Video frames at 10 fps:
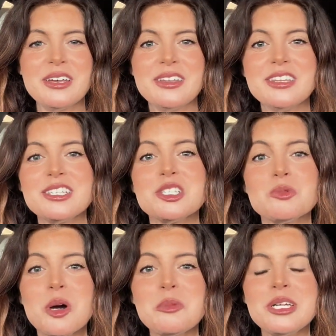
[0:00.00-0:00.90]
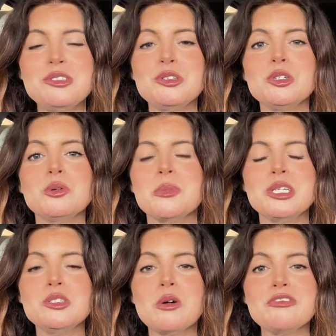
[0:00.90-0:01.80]
This is what we do when we
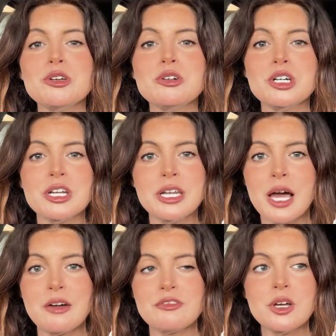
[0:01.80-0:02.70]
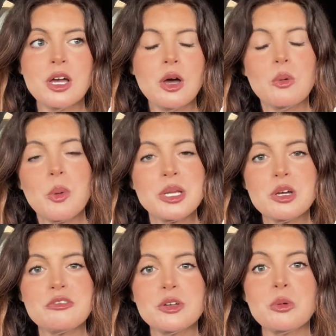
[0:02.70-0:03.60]
don't feel good enough, when we
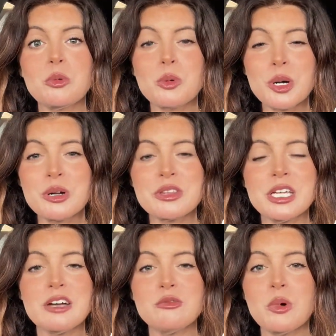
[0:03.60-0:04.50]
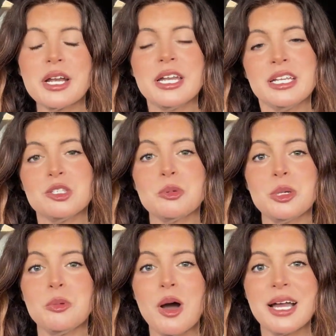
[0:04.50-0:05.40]
don't feel worthy of what it is we
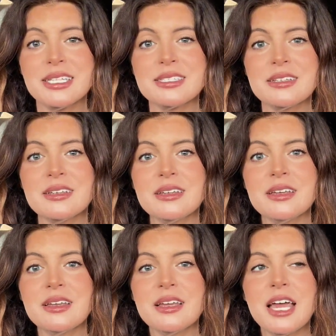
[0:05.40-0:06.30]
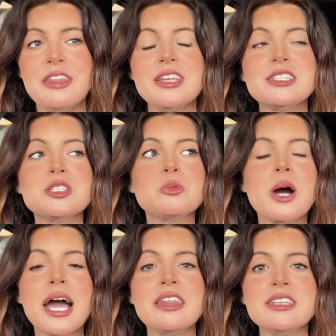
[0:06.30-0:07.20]
want. And this is
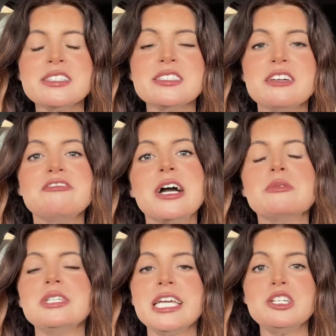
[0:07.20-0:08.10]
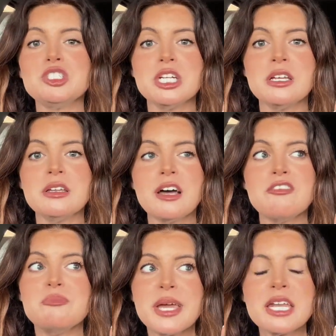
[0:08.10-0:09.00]
why this is the foundation of
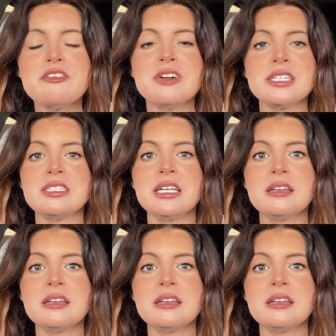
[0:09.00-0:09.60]
manifesting.